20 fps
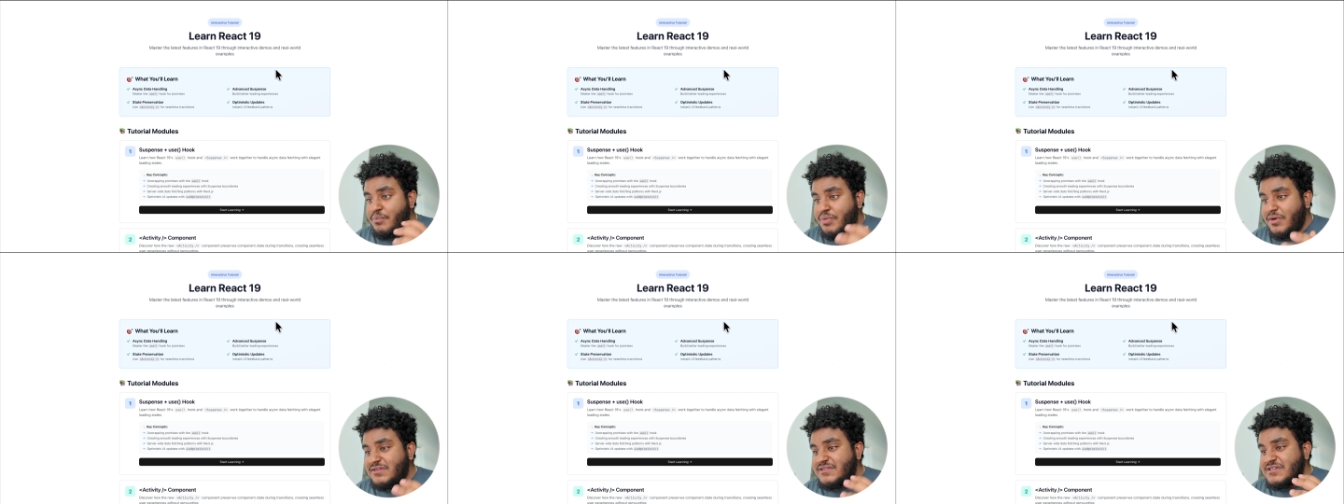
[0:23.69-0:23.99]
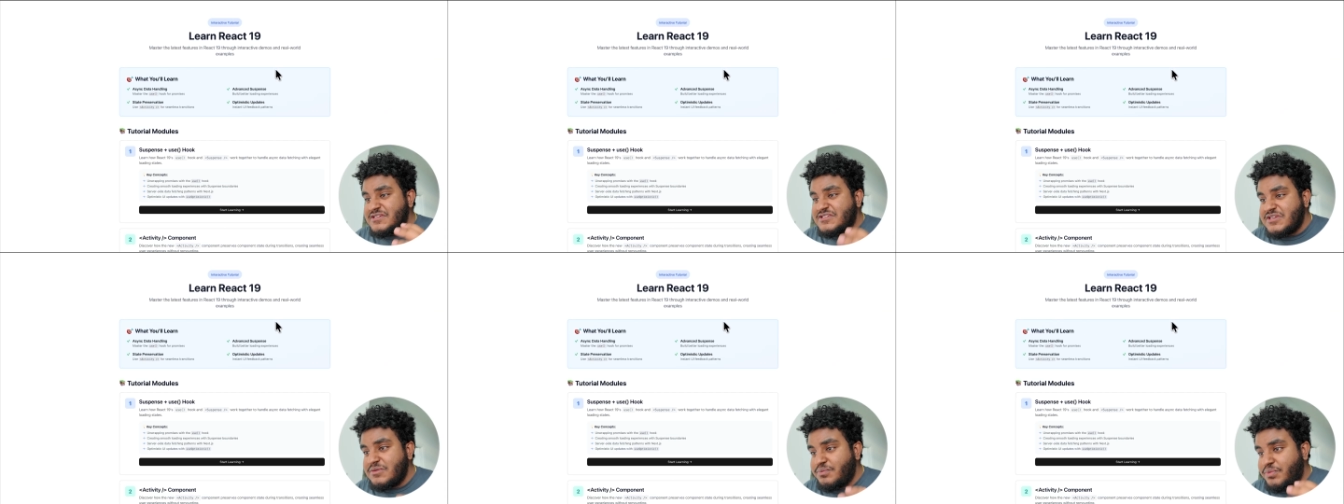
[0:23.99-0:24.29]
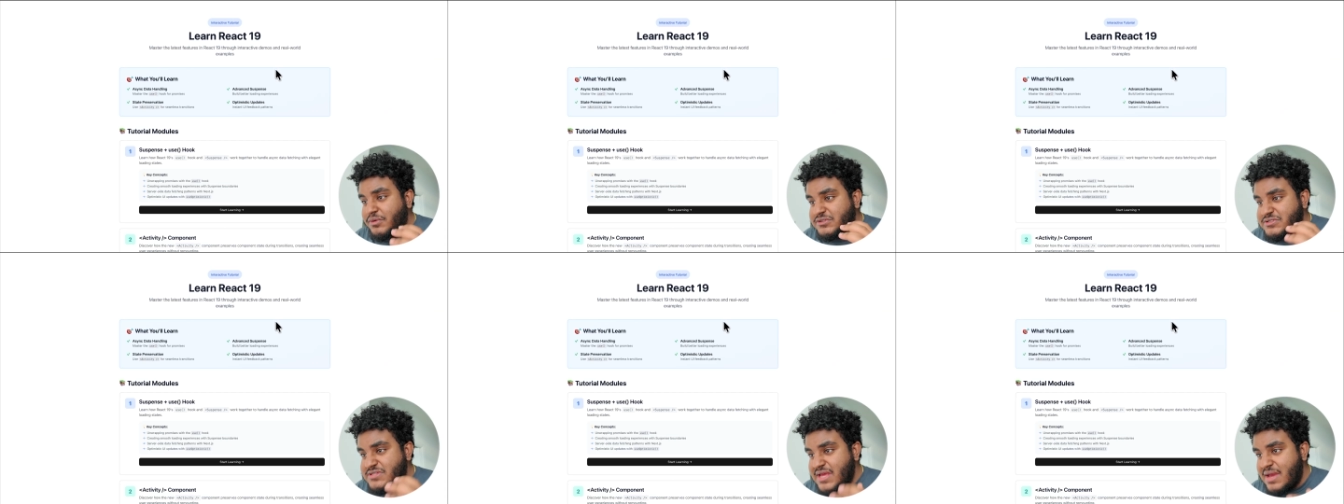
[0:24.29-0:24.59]
built a
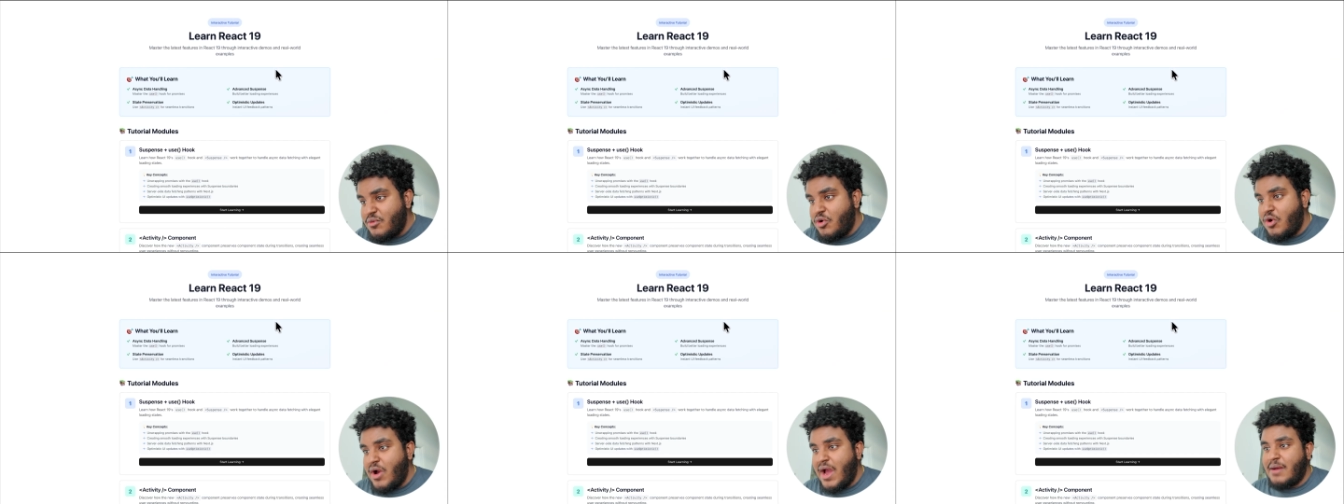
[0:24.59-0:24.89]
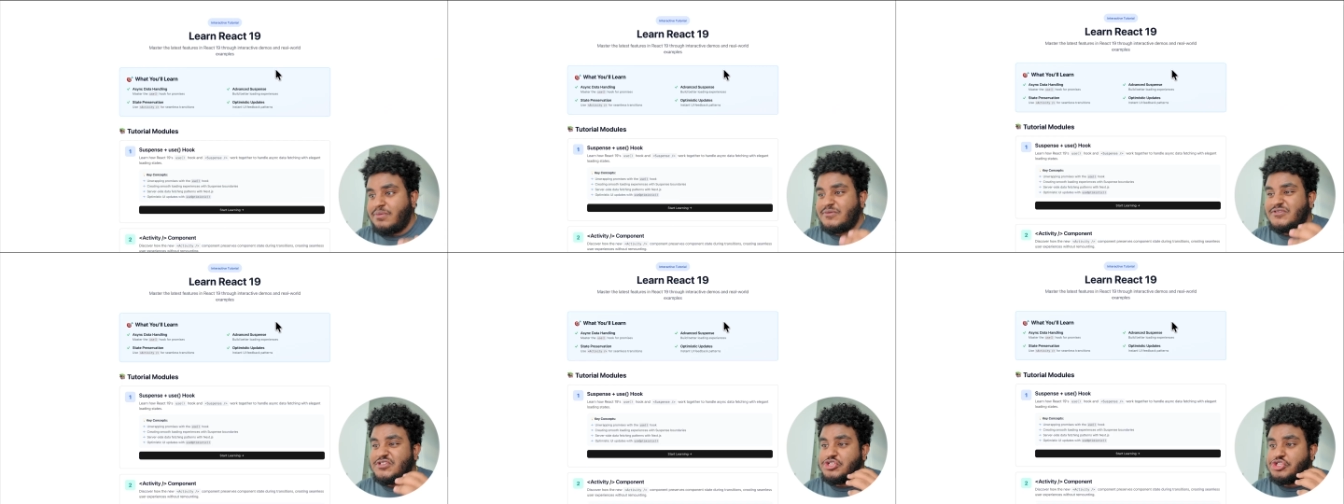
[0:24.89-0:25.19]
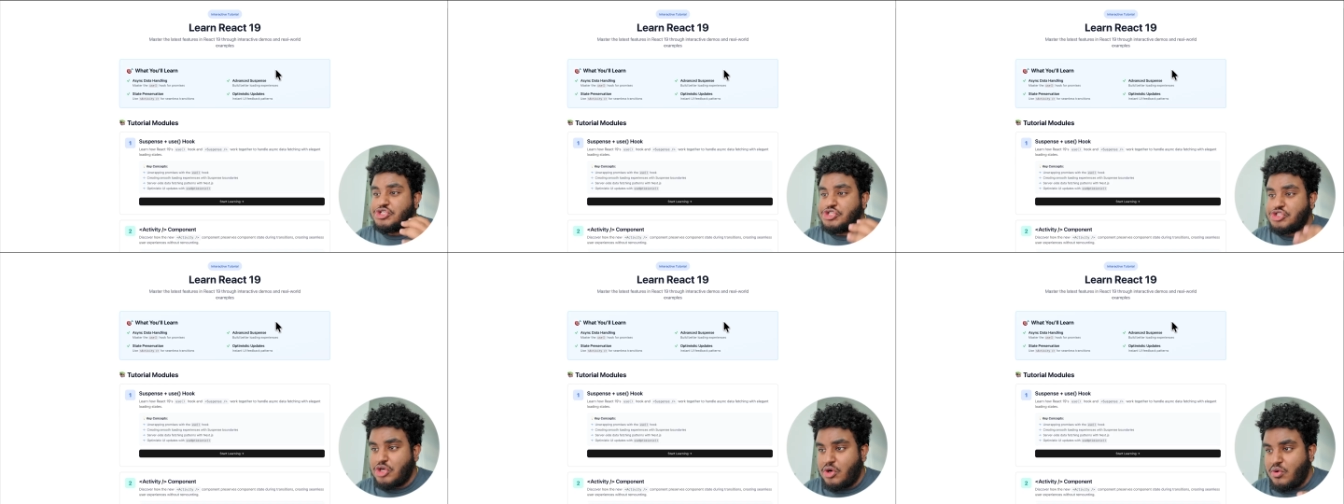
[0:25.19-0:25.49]
simple demo app to
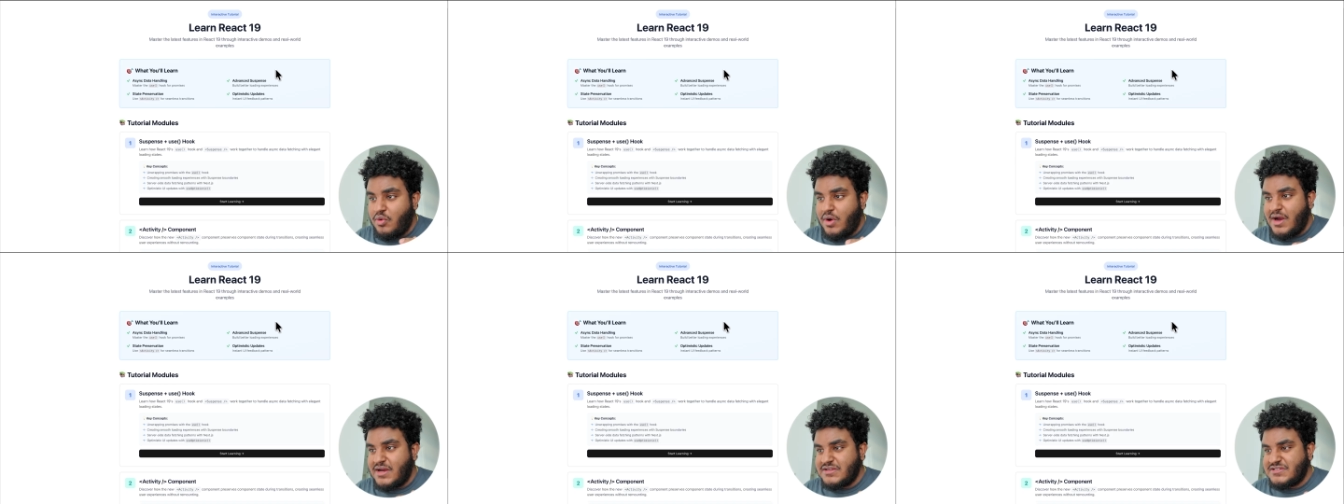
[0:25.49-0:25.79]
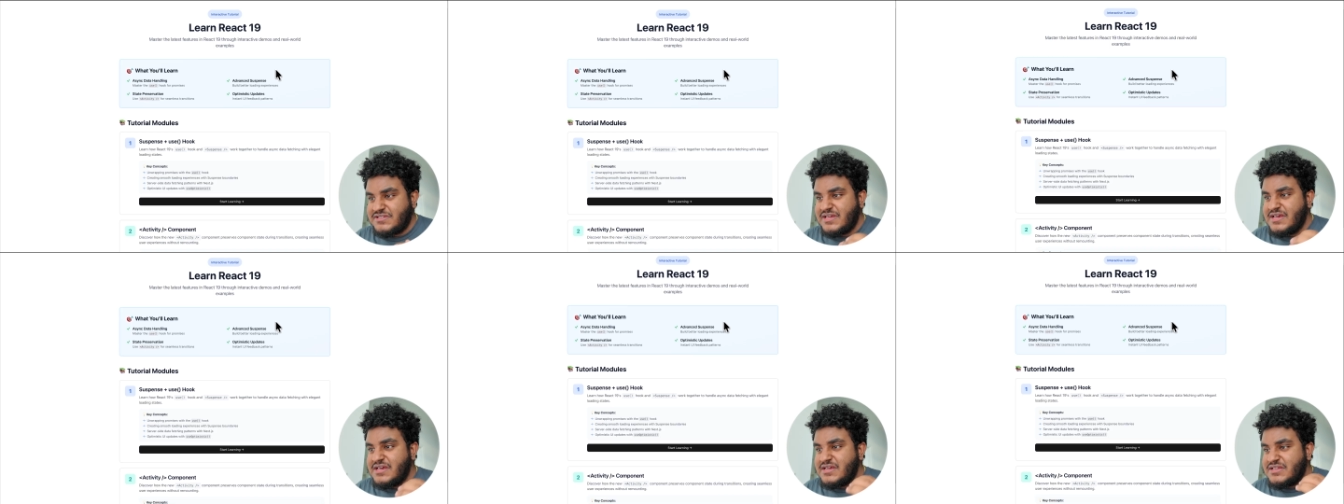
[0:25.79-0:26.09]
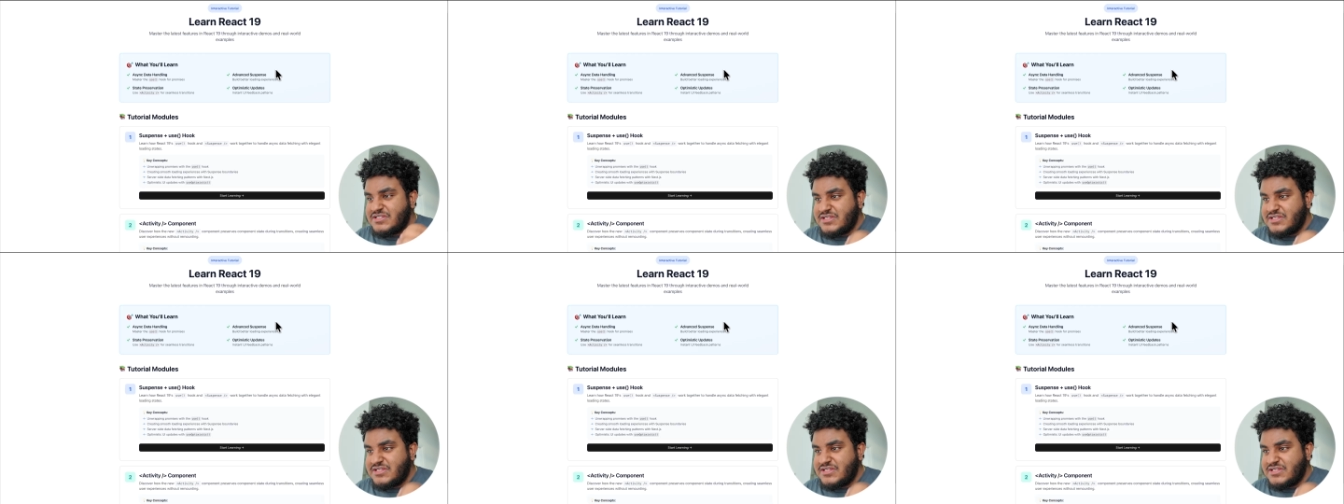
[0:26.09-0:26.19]
show us